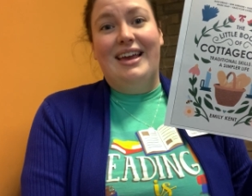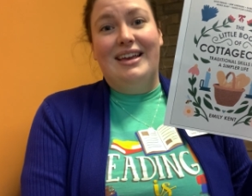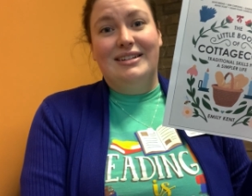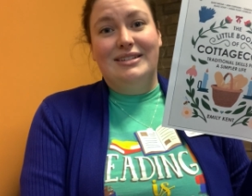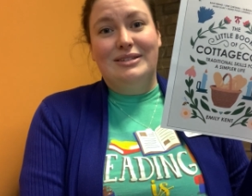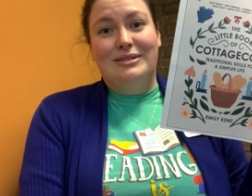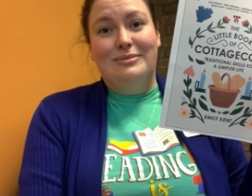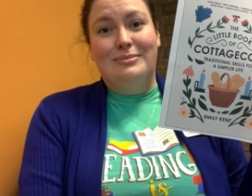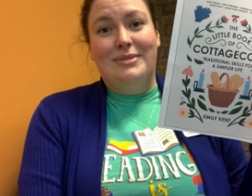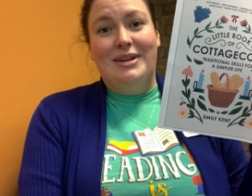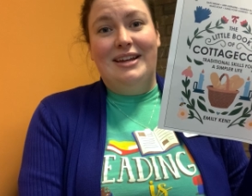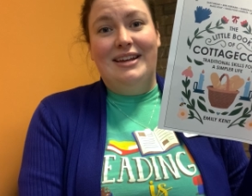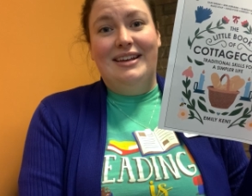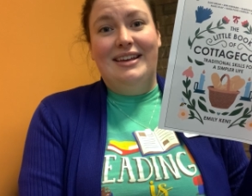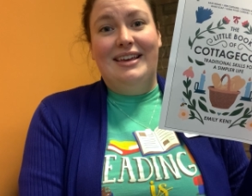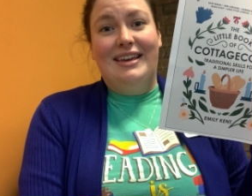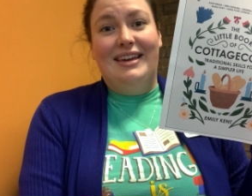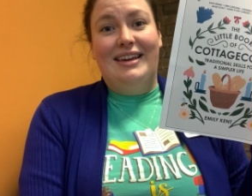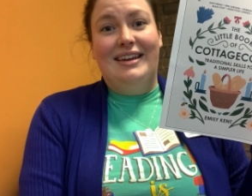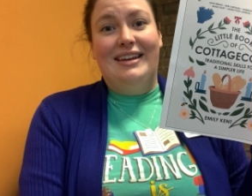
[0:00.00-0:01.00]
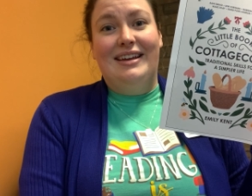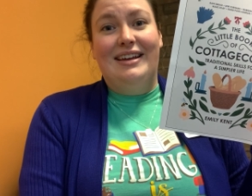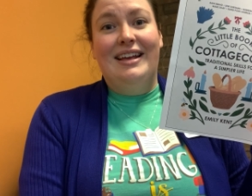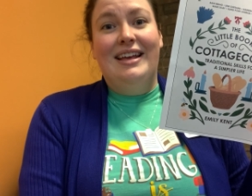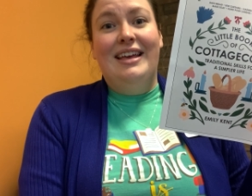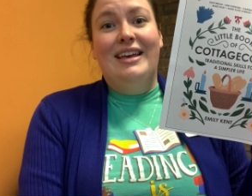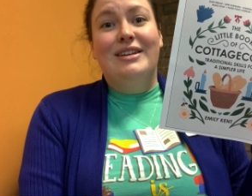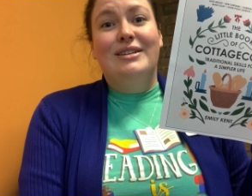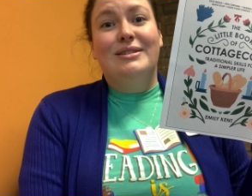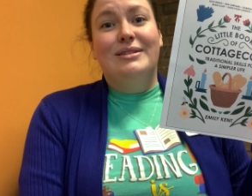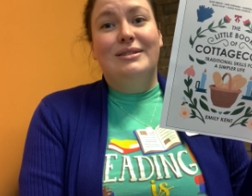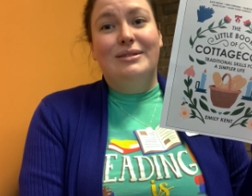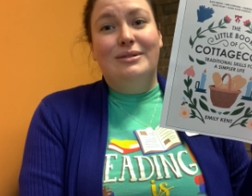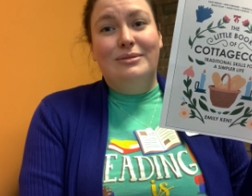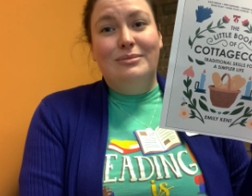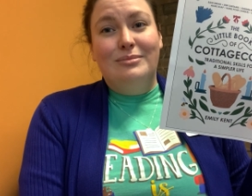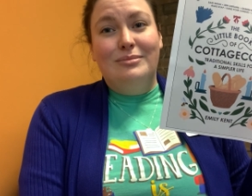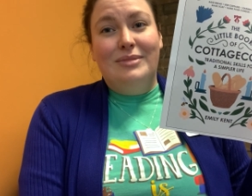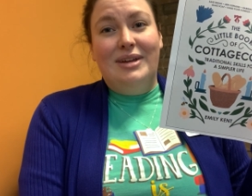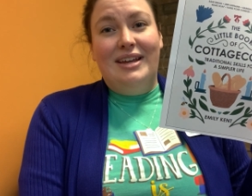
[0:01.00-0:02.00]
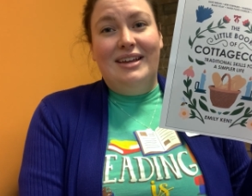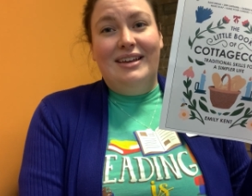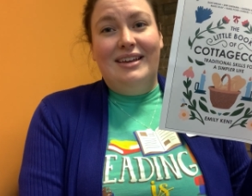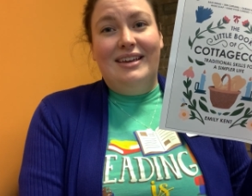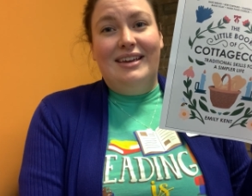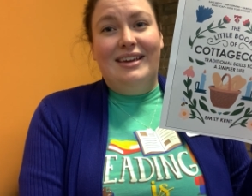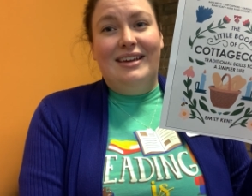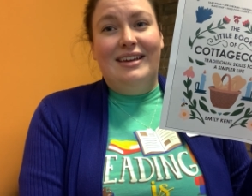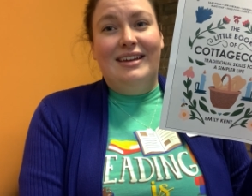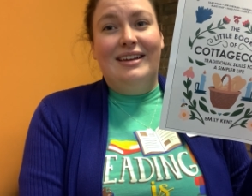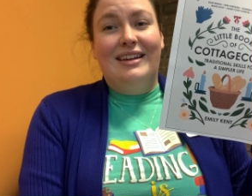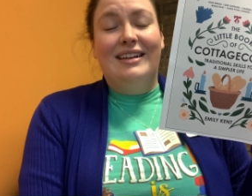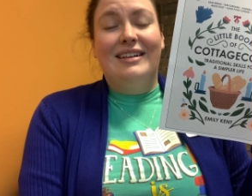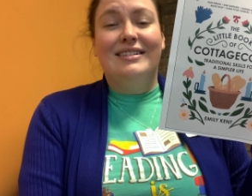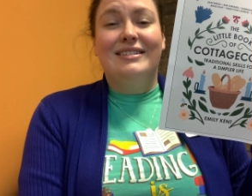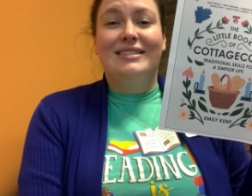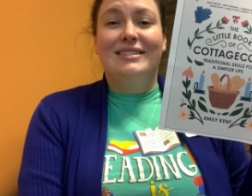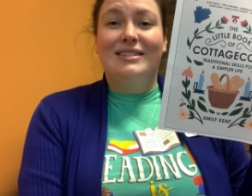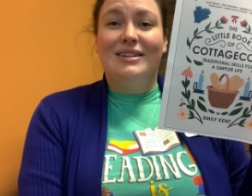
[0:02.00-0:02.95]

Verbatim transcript: candle making, soap making,